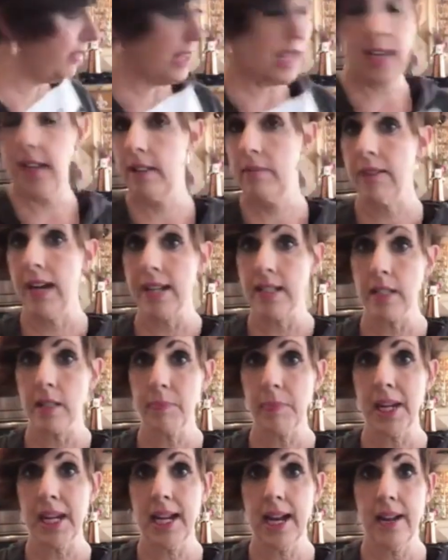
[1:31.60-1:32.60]
a
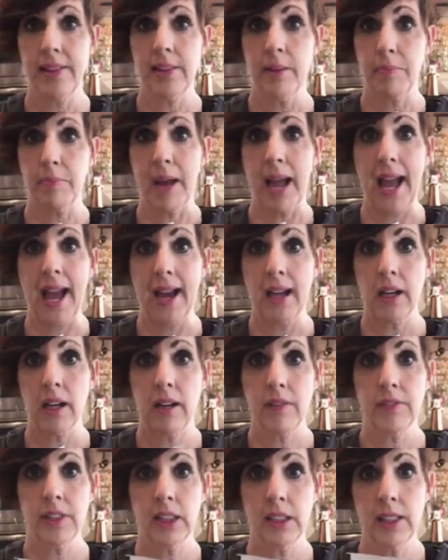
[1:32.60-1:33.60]
recipe on the back
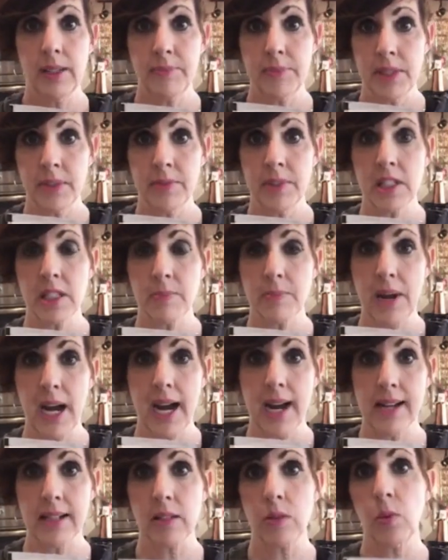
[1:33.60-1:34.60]
of the Lipton's
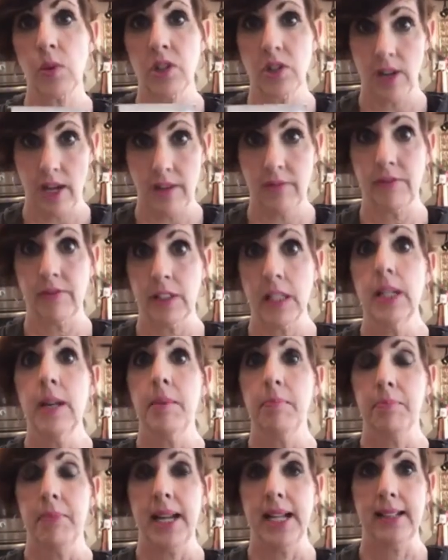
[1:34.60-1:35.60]
box, which I've
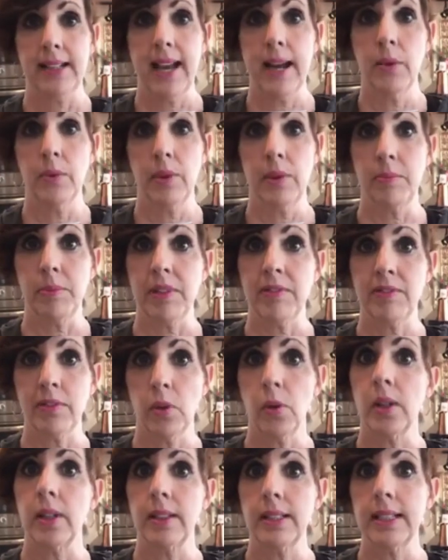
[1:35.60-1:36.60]
made that one
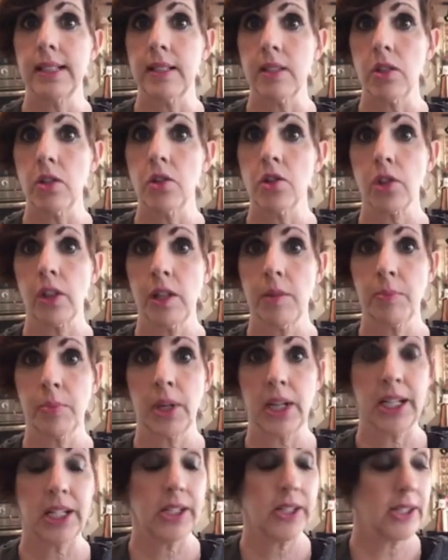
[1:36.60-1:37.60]
before, and it's usually
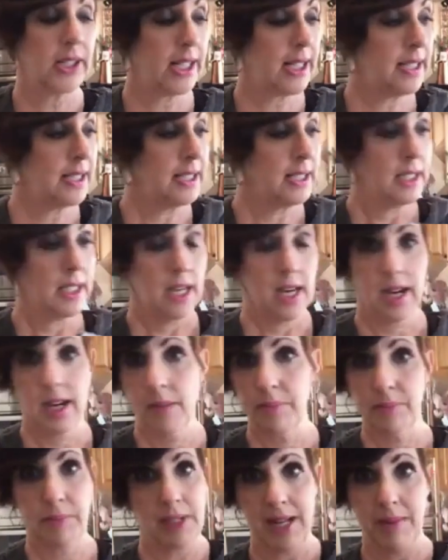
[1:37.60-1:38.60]
pretty good,
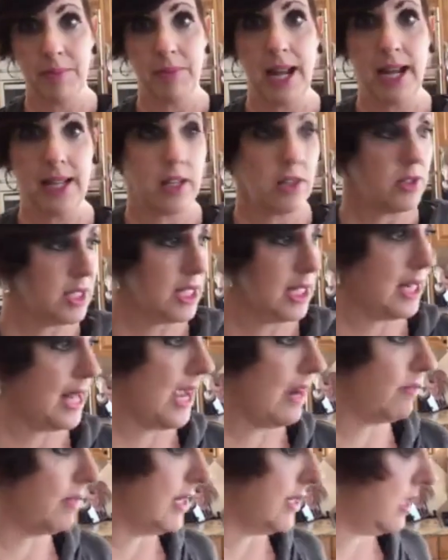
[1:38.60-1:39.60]
but I'm not using
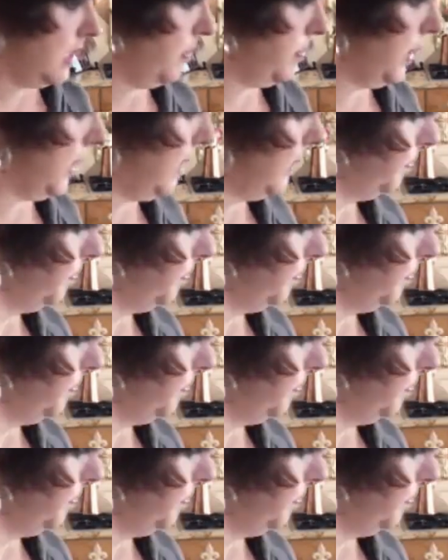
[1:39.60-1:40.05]
that recipe.